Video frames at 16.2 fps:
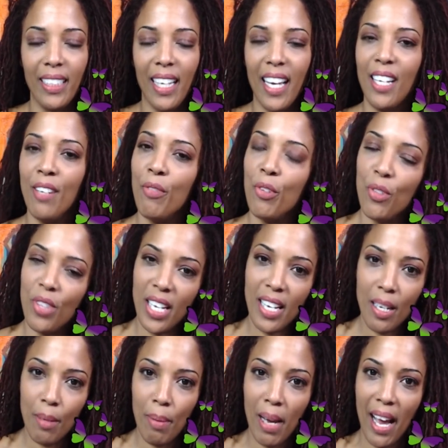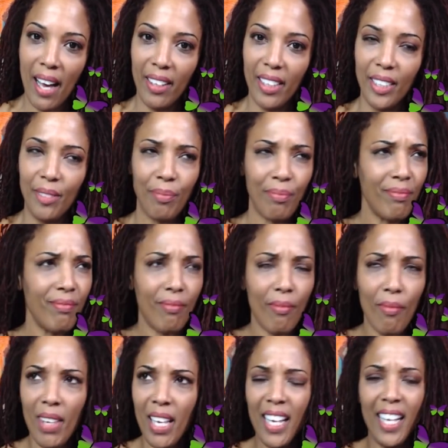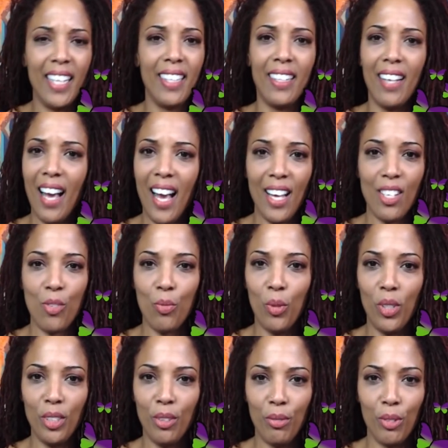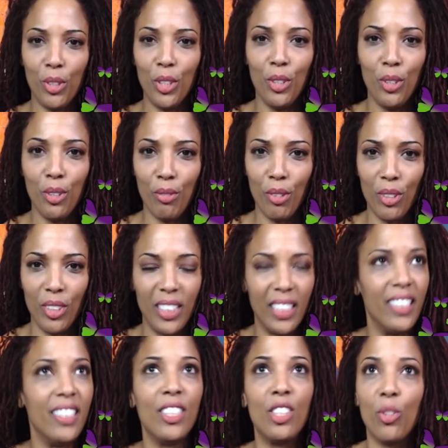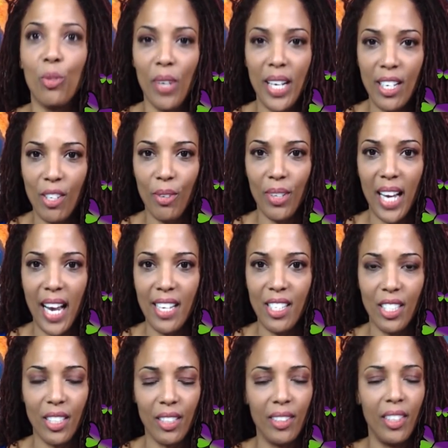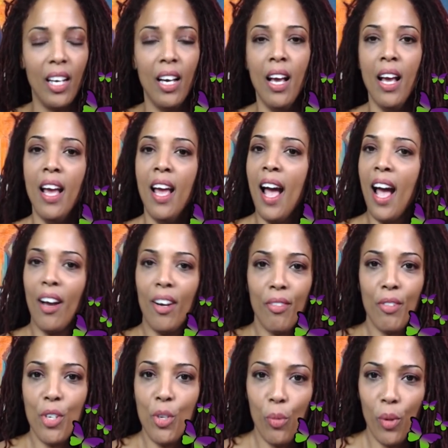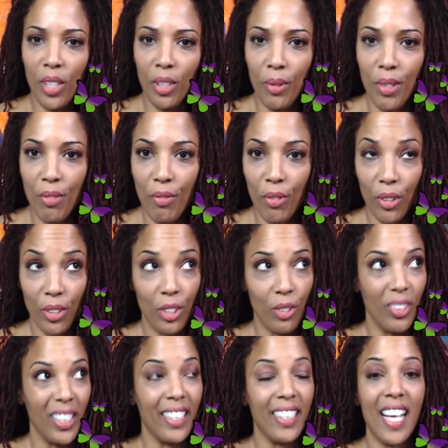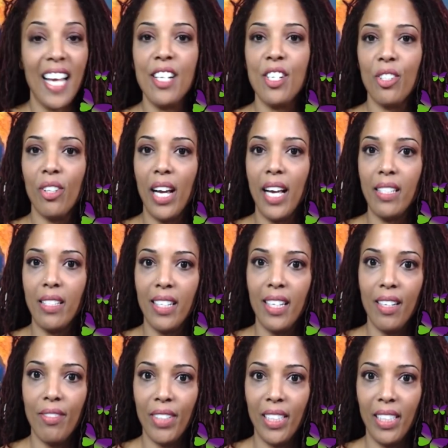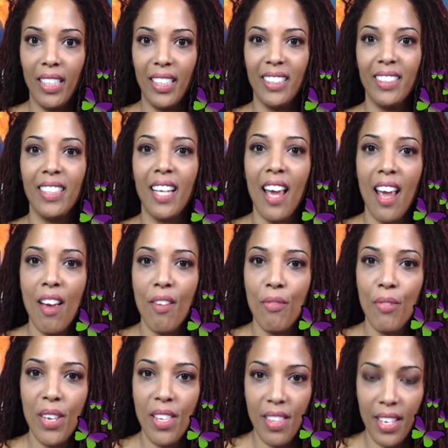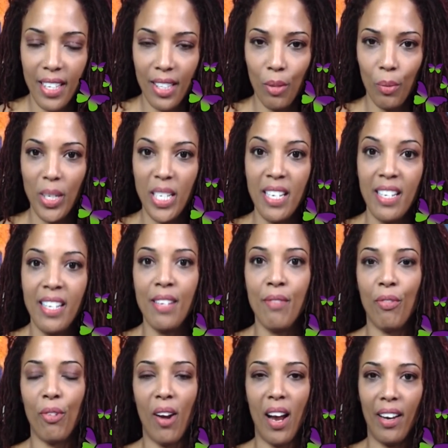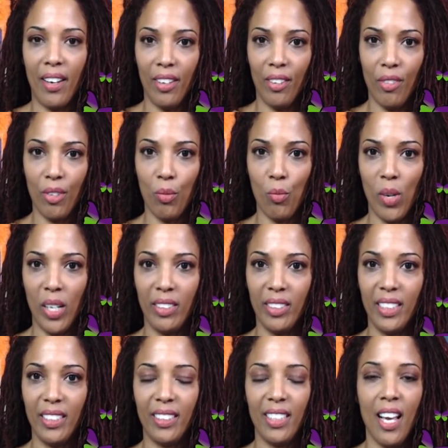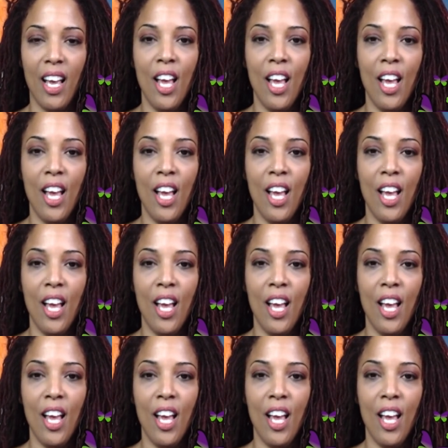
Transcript: And if you think about it, in God's wonderful universe, in this great creation, however you want to refer to it, nature has given us everything that we need for our health and wellness.